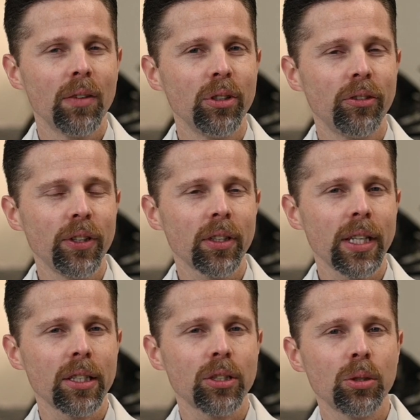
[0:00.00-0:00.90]
If you feel
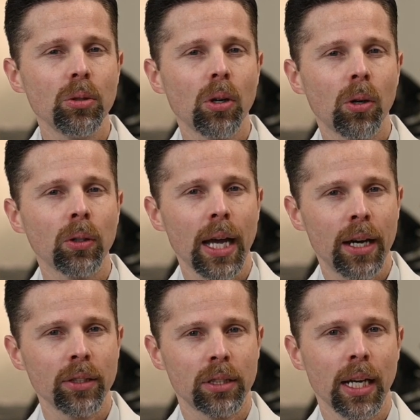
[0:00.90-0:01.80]
that it's too cold
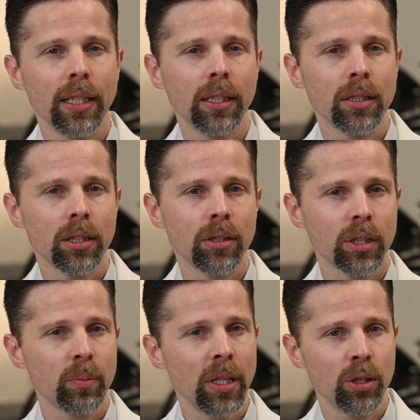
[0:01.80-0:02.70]
outside, consider
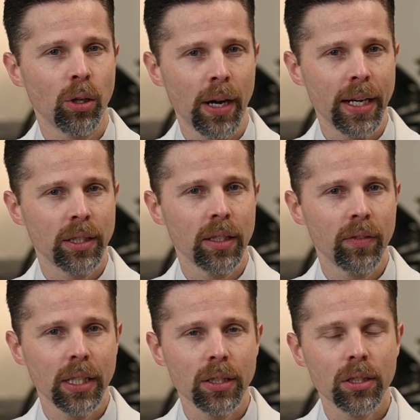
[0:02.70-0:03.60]
some indoor
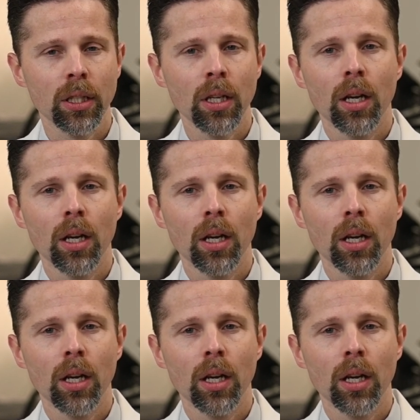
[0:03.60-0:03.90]
activities.